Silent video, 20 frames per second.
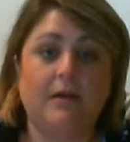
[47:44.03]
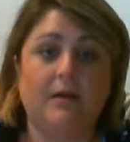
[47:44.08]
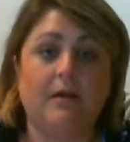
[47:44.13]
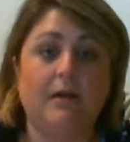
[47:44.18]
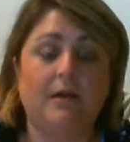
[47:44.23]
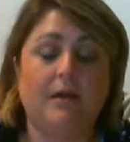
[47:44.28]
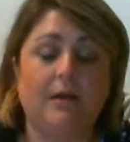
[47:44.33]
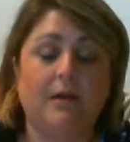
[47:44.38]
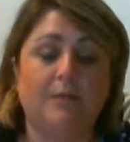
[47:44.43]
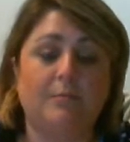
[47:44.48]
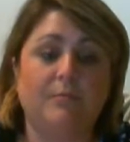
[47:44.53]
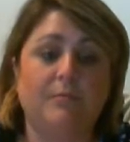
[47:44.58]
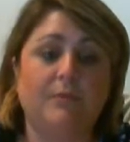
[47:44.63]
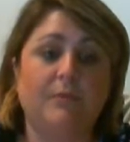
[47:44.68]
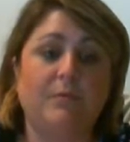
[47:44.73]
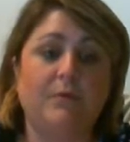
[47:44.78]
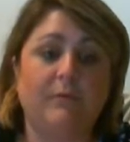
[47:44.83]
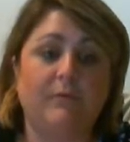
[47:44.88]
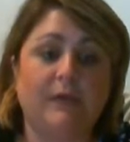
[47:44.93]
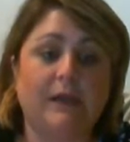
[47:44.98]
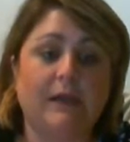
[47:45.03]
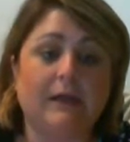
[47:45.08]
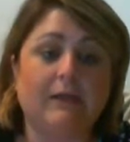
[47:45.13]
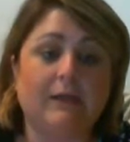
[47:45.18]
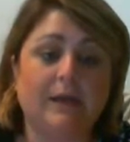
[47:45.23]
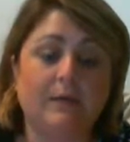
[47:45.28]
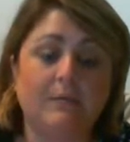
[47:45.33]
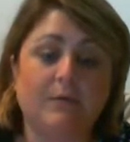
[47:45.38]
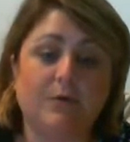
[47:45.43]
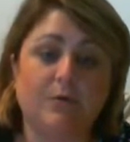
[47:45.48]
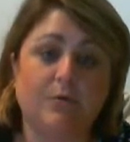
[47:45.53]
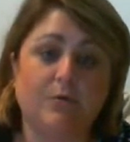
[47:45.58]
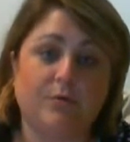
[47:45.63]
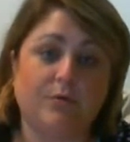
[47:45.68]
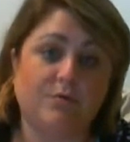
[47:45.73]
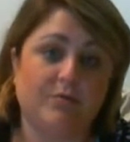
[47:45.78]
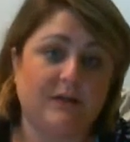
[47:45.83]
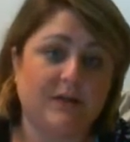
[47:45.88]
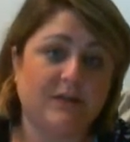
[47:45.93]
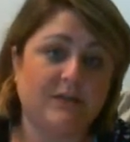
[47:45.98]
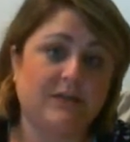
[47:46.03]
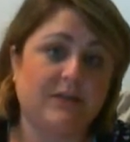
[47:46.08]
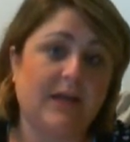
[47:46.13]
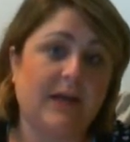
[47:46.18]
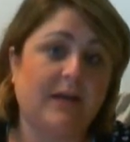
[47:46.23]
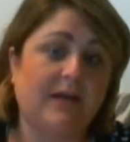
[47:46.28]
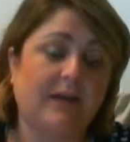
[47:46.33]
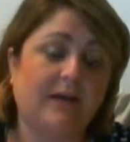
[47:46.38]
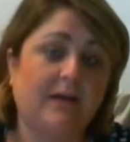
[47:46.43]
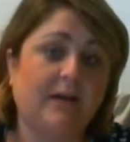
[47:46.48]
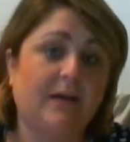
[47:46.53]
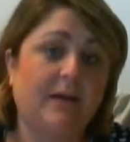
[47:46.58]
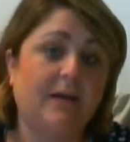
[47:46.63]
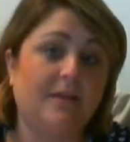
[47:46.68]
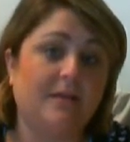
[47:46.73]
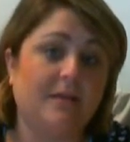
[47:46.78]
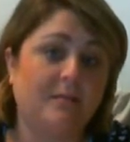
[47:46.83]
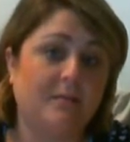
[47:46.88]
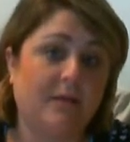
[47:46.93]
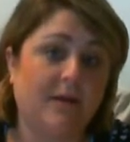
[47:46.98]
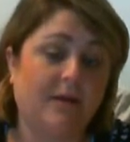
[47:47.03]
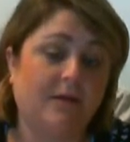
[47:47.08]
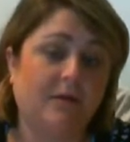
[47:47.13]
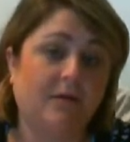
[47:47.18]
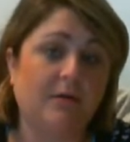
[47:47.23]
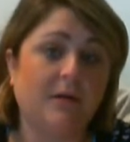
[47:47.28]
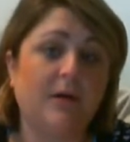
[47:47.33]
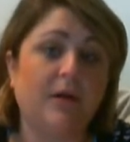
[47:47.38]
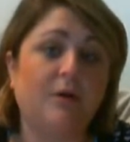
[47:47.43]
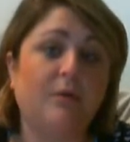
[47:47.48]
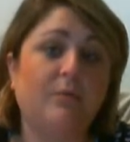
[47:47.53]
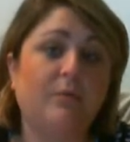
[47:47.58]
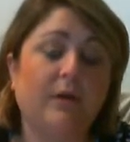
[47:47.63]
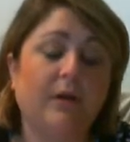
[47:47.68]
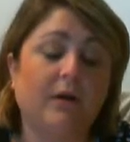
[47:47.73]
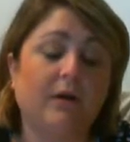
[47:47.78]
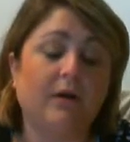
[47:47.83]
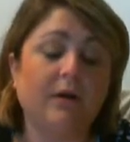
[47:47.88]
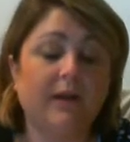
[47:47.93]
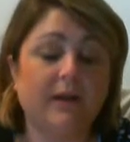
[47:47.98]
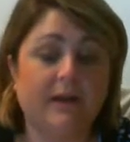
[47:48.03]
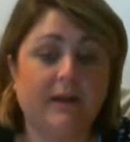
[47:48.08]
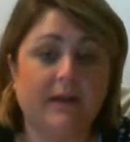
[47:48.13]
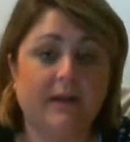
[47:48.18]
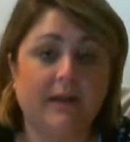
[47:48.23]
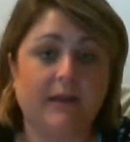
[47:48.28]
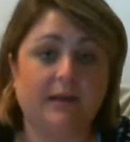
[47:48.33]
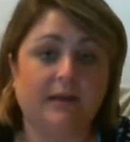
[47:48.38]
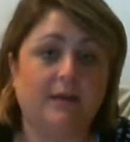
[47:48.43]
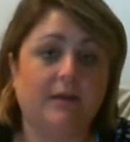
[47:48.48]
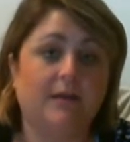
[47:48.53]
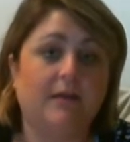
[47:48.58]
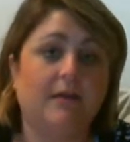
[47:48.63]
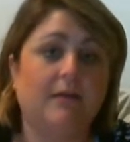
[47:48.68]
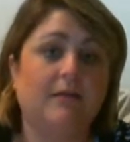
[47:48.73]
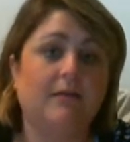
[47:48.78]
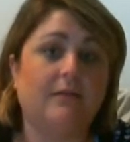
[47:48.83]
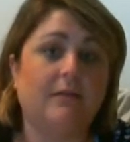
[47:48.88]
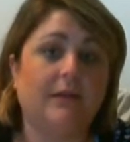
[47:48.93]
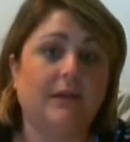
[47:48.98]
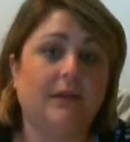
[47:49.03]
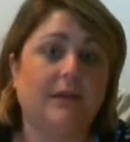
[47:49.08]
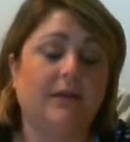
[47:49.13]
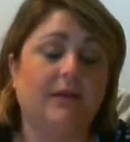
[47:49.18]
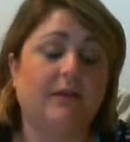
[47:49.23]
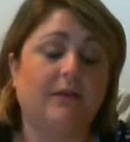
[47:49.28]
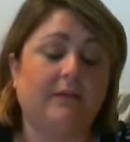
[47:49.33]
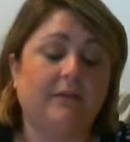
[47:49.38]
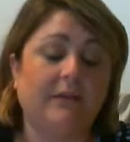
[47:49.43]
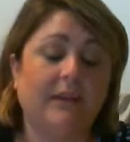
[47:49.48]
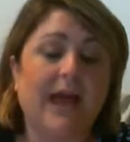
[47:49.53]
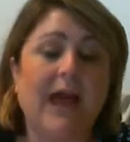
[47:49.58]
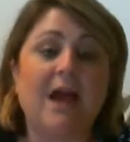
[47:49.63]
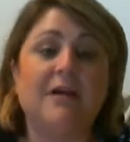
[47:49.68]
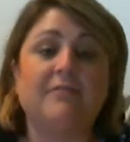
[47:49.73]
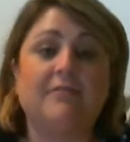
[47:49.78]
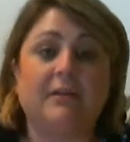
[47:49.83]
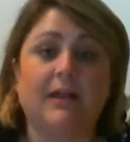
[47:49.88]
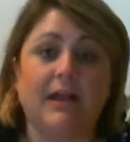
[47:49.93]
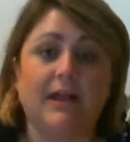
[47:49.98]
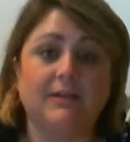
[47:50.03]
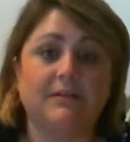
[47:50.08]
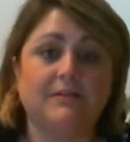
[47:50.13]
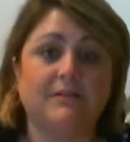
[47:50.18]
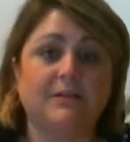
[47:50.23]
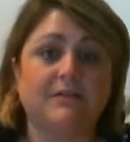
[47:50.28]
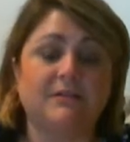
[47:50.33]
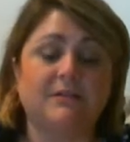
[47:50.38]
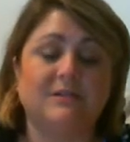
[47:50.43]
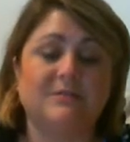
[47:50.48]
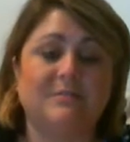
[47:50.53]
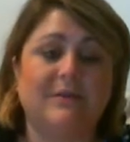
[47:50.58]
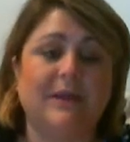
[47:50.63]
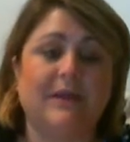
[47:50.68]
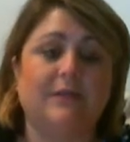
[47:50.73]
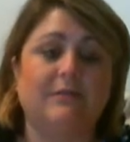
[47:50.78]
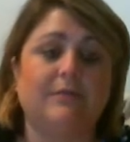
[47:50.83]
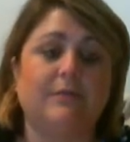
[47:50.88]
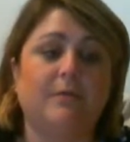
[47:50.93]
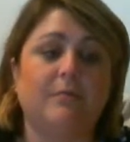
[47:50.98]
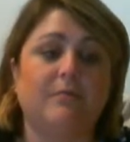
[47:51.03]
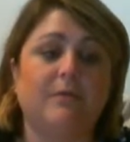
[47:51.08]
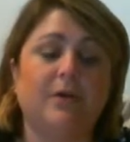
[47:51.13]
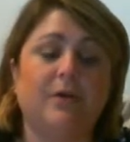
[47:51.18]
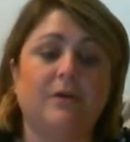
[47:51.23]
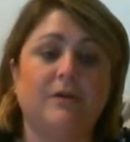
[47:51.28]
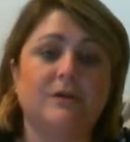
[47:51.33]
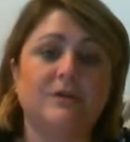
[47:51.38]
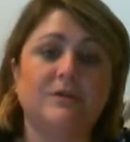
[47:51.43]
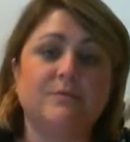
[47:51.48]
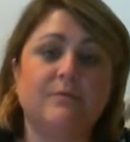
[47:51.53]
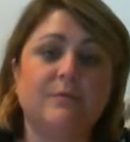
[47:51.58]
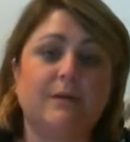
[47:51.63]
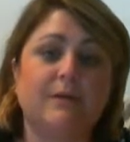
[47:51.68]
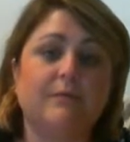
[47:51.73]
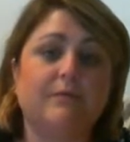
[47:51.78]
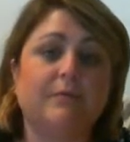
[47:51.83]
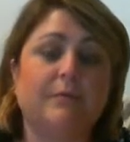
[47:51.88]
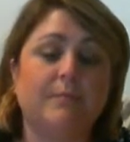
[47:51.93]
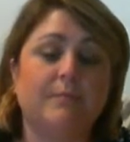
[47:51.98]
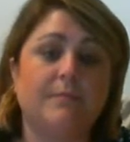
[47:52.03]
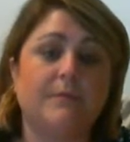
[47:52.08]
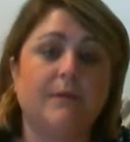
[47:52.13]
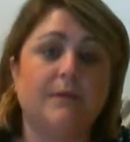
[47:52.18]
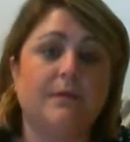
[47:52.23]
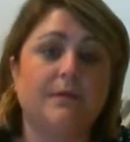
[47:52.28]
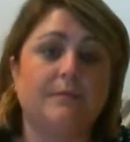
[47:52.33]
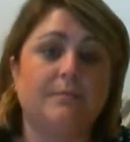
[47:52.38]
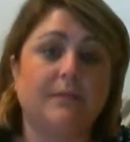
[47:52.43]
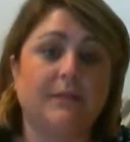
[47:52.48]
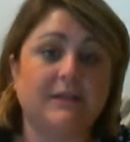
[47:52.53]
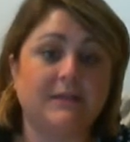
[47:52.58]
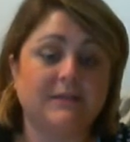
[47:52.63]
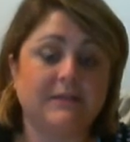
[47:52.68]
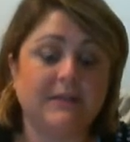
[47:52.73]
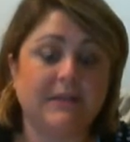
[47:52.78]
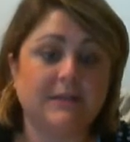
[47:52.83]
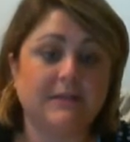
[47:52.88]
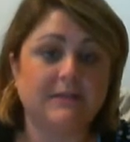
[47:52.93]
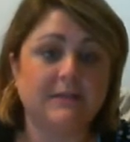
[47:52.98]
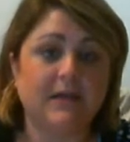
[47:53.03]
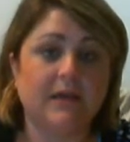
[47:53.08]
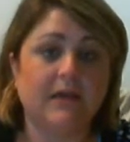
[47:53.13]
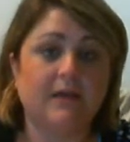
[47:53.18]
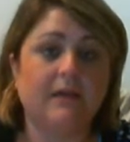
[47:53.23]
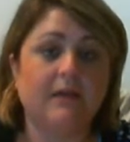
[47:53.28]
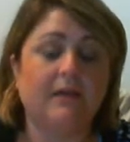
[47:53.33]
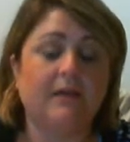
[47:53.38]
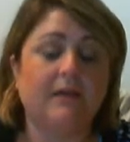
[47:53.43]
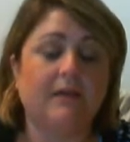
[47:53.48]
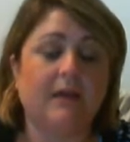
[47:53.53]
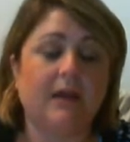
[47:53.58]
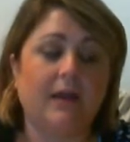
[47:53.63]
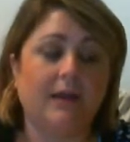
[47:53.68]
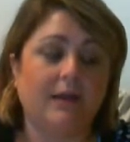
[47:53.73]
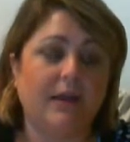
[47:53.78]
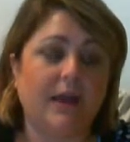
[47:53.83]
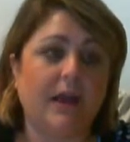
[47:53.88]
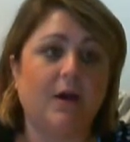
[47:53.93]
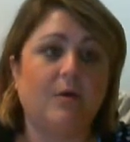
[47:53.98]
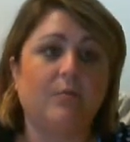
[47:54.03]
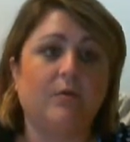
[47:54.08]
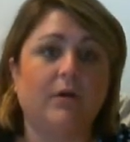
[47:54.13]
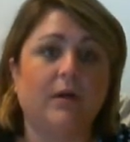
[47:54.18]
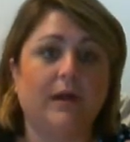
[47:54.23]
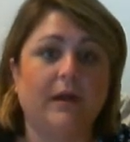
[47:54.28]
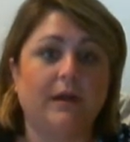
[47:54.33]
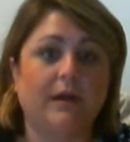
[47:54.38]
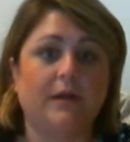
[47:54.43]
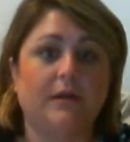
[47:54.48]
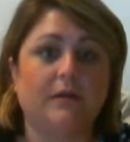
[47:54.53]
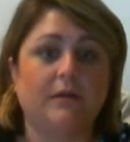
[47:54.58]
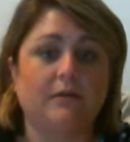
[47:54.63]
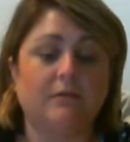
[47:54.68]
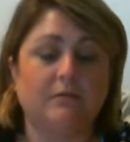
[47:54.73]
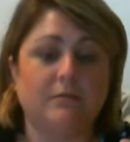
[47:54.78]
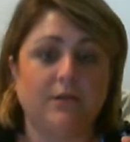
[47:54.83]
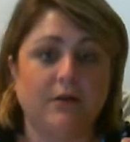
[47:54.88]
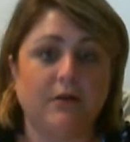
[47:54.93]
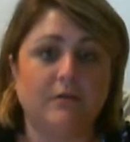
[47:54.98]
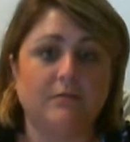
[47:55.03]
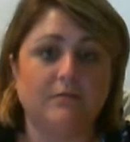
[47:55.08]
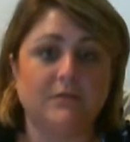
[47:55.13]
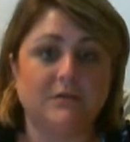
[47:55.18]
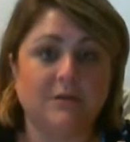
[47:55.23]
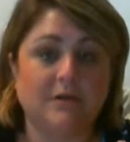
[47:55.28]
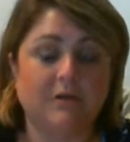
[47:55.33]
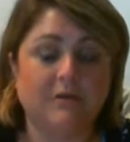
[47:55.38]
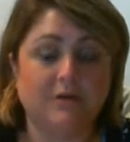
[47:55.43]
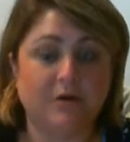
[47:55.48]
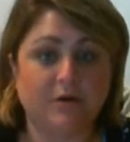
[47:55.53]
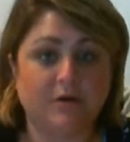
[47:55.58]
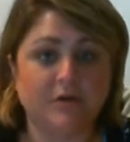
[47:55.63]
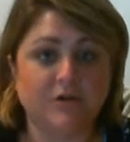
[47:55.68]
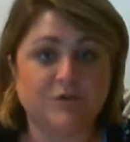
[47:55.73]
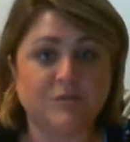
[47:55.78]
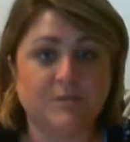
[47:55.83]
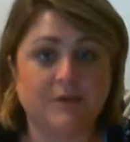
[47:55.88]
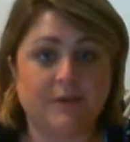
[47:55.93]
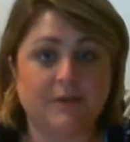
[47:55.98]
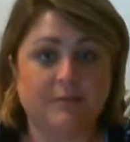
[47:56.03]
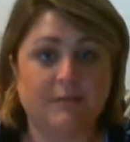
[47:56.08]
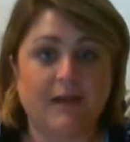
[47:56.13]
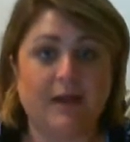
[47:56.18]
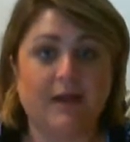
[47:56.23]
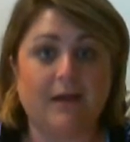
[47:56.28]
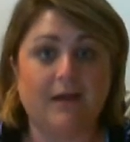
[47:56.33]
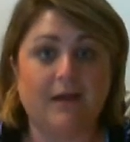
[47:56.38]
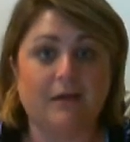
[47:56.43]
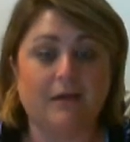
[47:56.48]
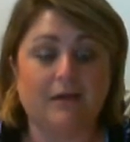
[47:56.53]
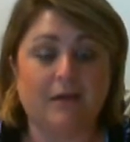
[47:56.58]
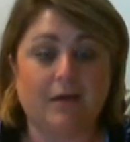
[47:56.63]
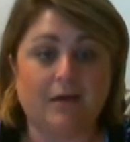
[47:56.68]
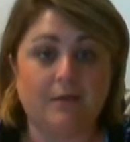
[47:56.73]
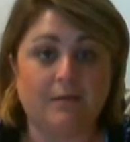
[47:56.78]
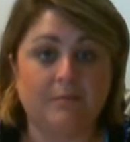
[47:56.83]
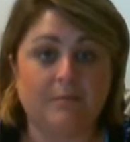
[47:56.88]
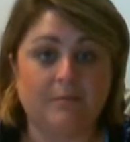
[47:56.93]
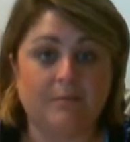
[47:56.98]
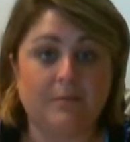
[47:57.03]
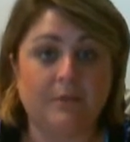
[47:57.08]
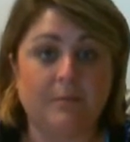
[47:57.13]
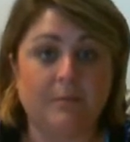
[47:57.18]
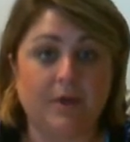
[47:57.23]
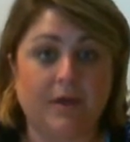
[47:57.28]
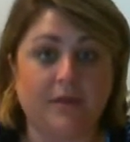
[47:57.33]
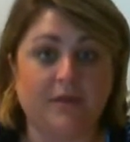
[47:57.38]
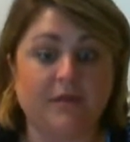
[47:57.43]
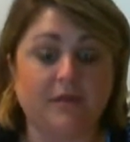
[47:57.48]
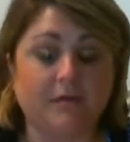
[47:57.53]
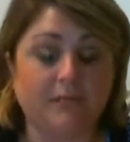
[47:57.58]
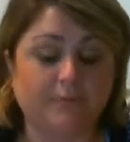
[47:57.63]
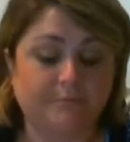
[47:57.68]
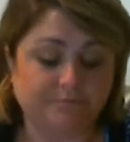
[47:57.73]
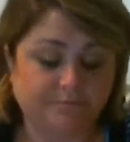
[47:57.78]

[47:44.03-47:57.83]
When we clamp the cord on each side and cut in the middle, we are cutting the lifeline, so to speak, from nourishment from the placenta, and now we're getting, a nourishment by the mother.